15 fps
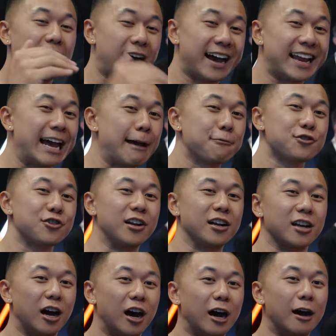at
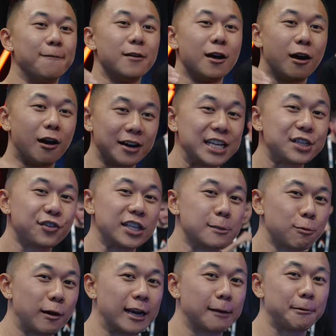aputure.com on each of
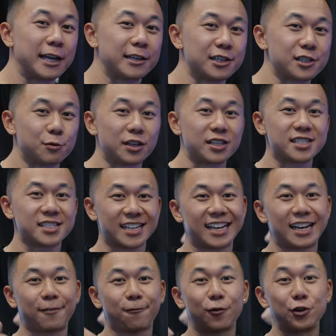these product pages where you can
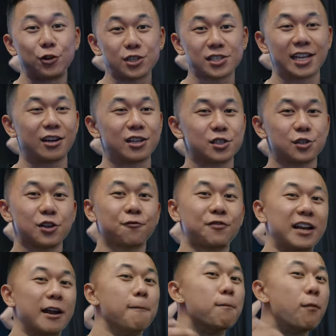sign up for newsletters so you can
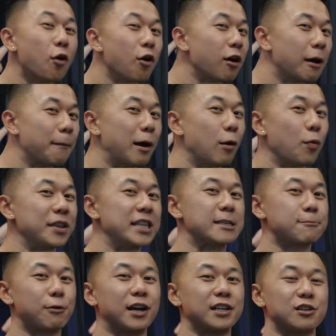find out more about when
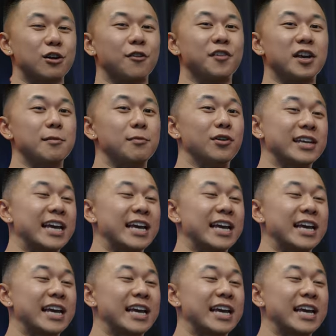these products are available.